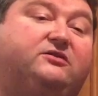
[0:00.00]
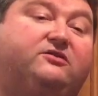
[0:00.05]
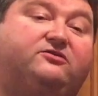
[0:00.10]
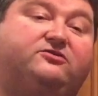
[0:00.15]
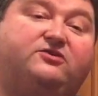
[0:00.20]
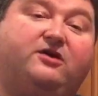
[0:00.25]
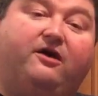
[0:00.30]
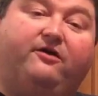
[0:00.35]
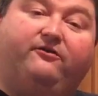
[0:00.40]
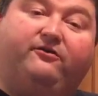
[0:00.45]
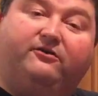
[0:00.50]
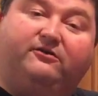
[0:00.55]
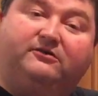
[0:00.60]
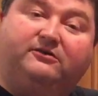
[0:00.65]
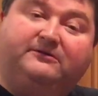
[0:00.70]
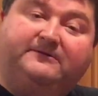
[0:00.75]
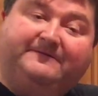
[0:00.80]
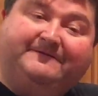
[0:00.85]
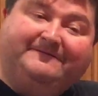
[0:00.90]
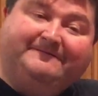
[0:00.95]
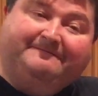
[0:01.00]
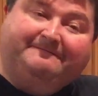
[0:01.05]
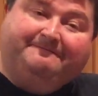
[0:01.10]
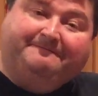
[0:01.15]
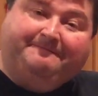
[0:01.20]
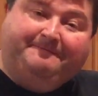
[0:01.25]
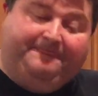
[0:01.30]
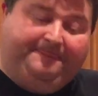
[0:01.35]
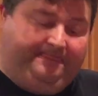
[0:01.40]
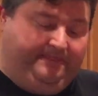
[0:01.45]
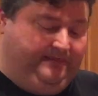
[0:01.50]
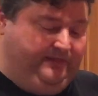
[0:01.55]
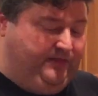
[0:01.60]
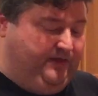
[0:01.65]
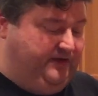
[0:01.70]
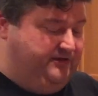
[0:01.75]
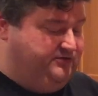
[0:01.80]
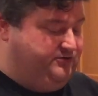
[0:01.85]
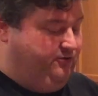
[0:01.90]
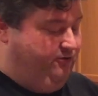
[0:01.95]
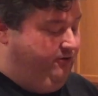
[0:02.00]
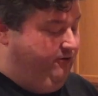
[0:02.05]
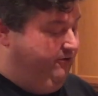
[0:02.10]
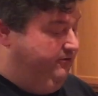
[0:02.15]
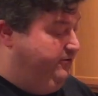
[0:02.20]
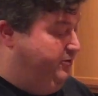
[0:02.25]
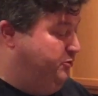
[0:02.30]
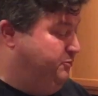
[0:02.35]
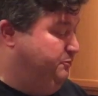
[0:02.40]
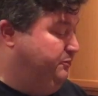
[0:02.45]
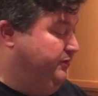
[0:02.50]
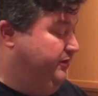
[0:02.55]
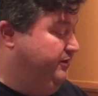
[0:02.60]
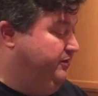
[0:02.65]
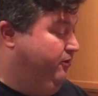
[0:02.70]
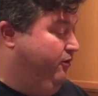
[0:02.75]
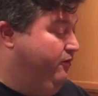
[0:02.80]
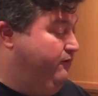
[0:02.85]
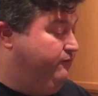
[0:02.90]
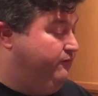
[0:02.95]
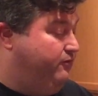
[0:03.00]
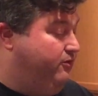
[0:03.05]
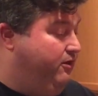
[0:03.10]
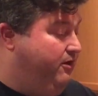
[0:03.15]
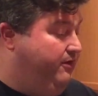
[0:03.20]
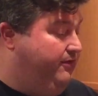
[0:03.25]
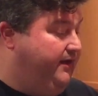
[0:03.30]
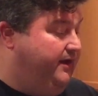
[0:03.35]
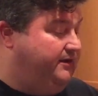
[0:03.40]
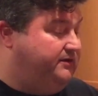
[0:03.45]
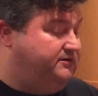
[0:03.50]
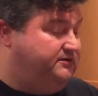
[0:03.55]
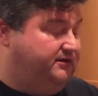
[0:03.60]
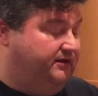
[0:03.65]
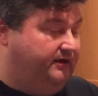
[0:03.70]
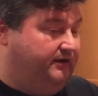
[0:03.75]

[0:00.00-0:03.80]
There's other things going on there, but overall, that